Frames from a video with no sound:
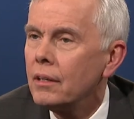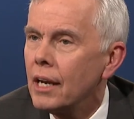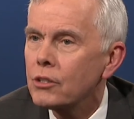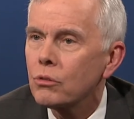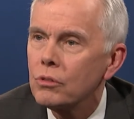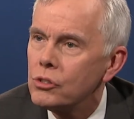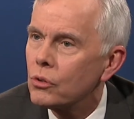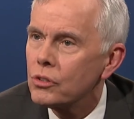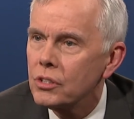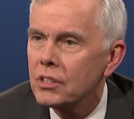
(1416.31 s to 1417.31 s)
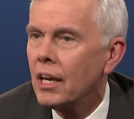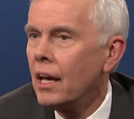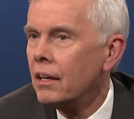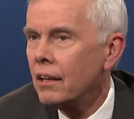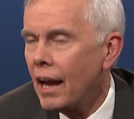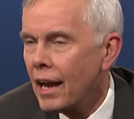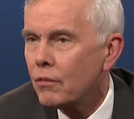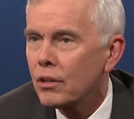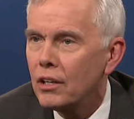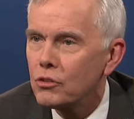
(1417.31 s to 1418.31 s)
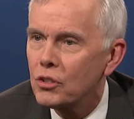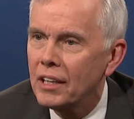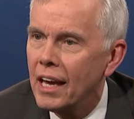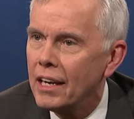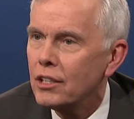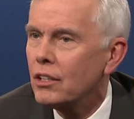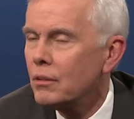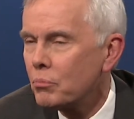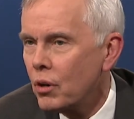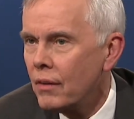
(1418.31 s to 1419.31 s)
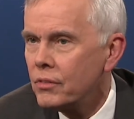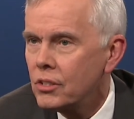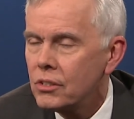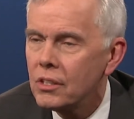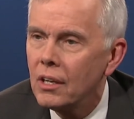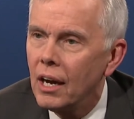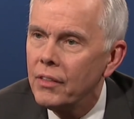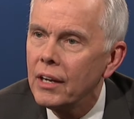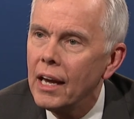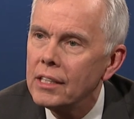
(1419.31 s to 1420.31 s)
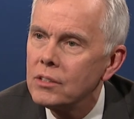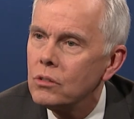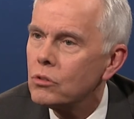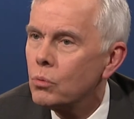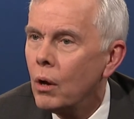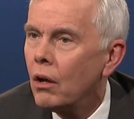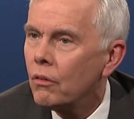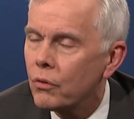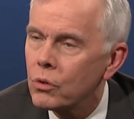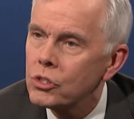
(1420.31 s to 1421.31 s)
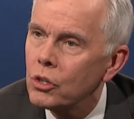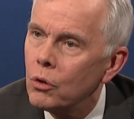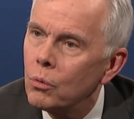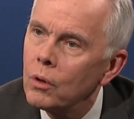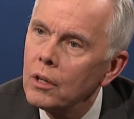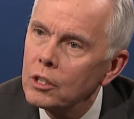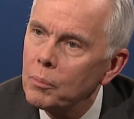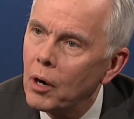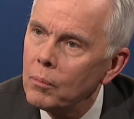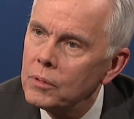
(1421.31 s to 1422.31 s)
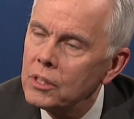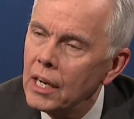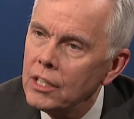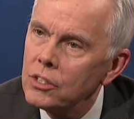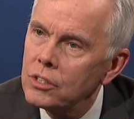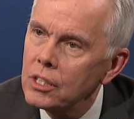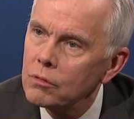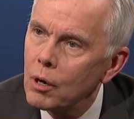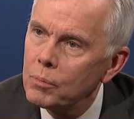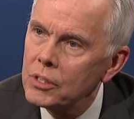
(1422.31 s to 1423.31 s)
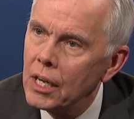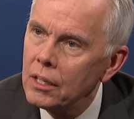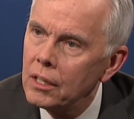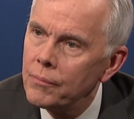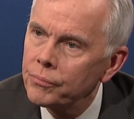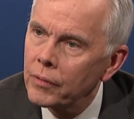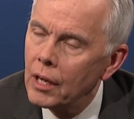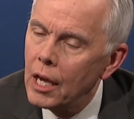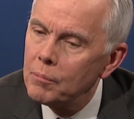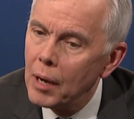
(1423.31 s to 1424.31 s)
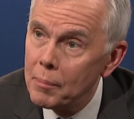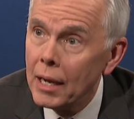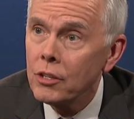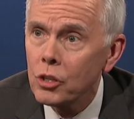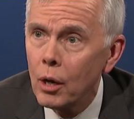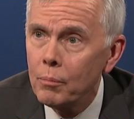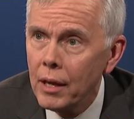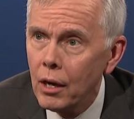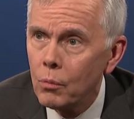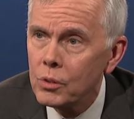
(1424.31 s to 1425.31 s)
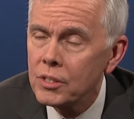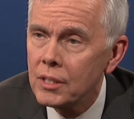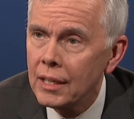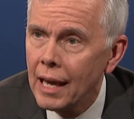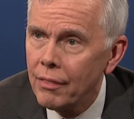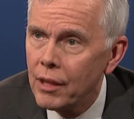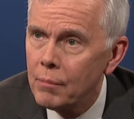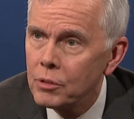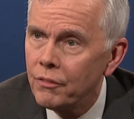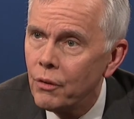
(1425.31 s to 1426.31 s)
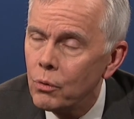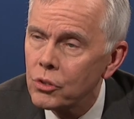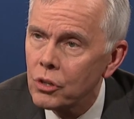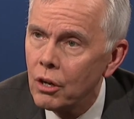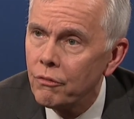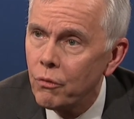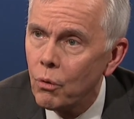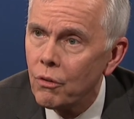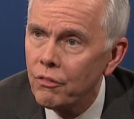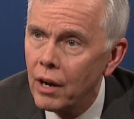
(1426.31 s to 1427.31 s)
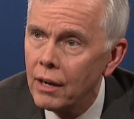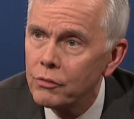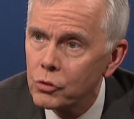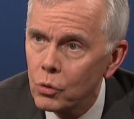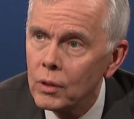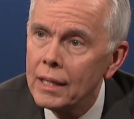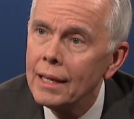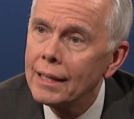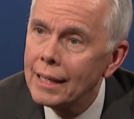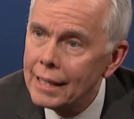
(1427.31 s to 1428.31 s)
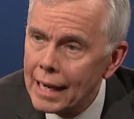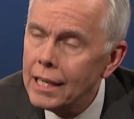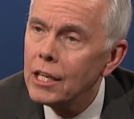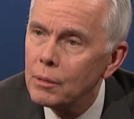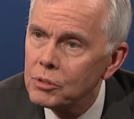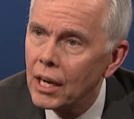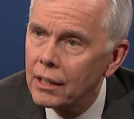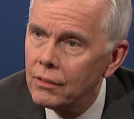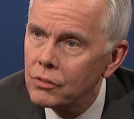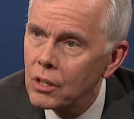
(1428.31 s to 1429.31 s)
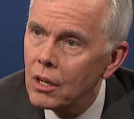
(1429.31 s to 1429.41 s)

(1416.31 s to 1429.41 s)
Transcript: Natural Resources Canada, Agriculture Canada, the provinces. I think I had 12 or so departments and agencies represented. And my main job there was to get them to focus on 4 or 5 truly Canadian objectives,